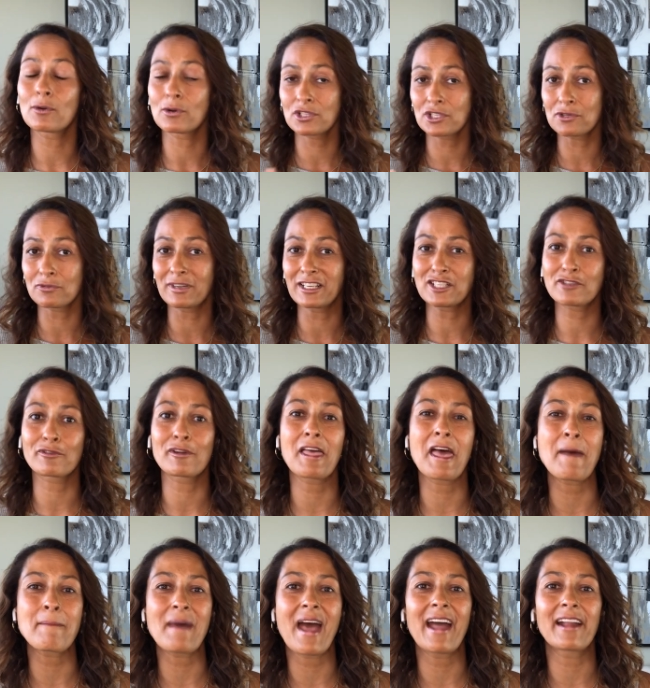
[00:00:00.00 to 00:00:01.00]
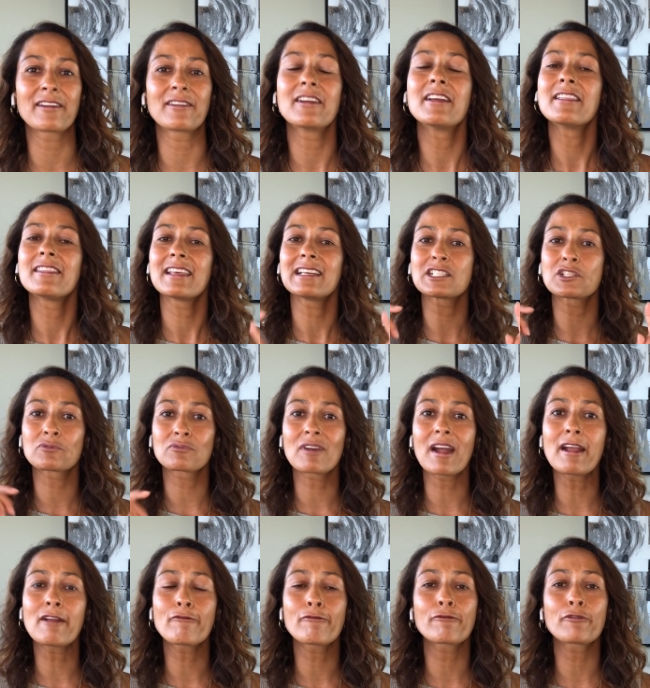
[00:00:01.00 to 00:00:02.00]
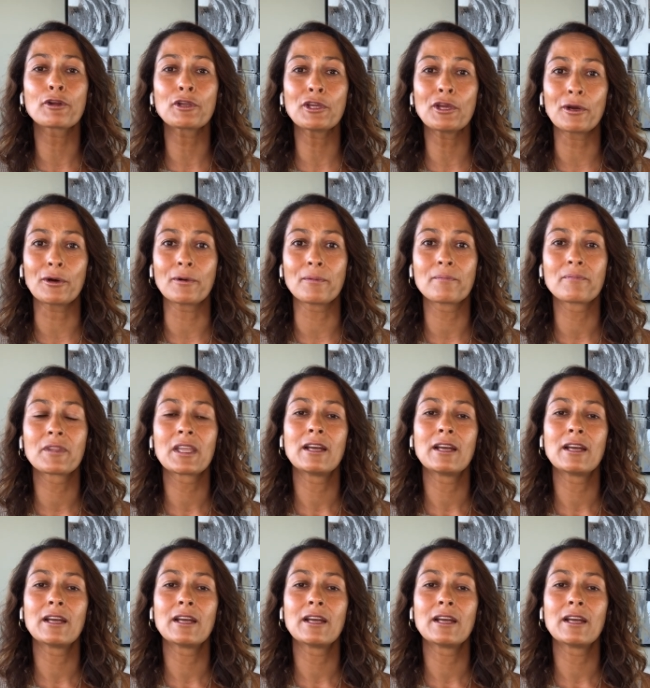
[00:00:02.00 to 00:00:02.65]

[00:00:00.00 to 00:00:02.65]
or syringe for that matter that's right for you